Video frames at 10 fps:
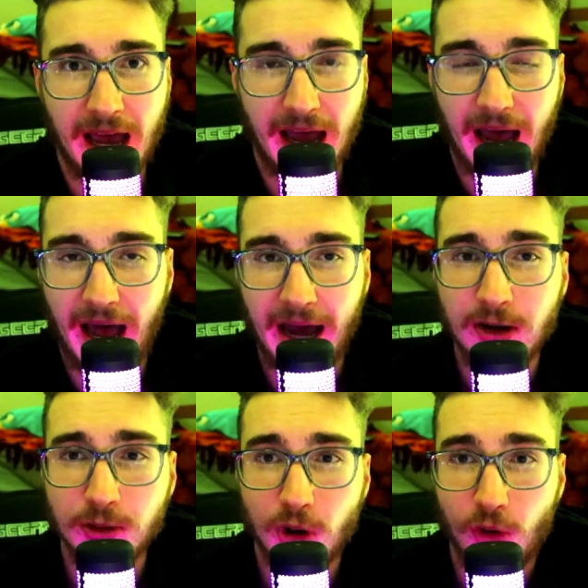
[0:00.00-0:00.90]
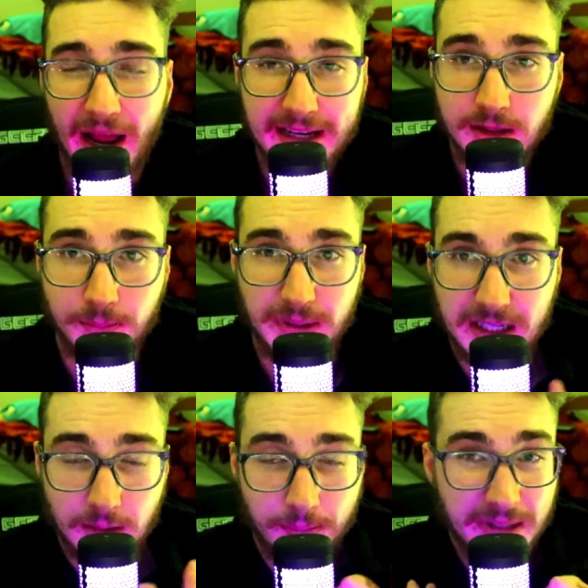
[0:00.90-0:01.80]
I don't know if I can be,
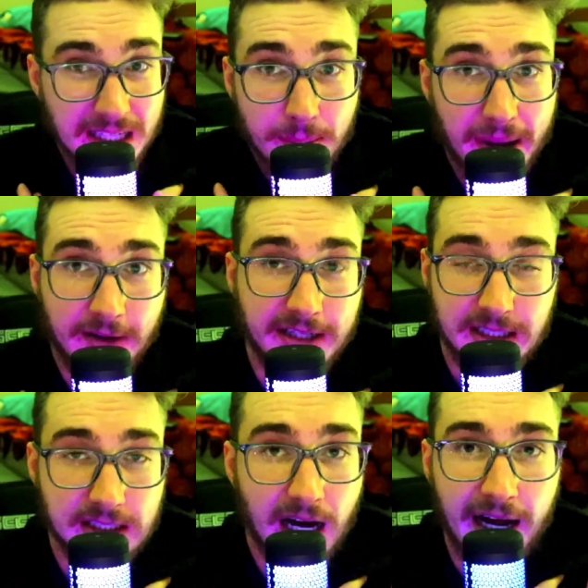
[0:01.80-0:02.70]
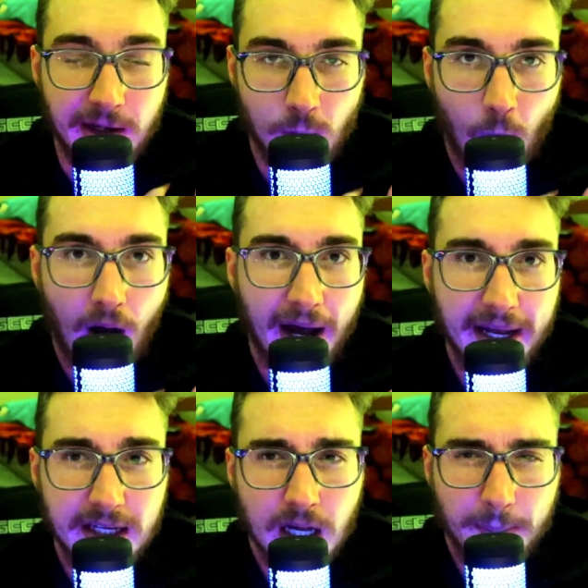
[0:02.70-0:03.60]
be a married guy. Why?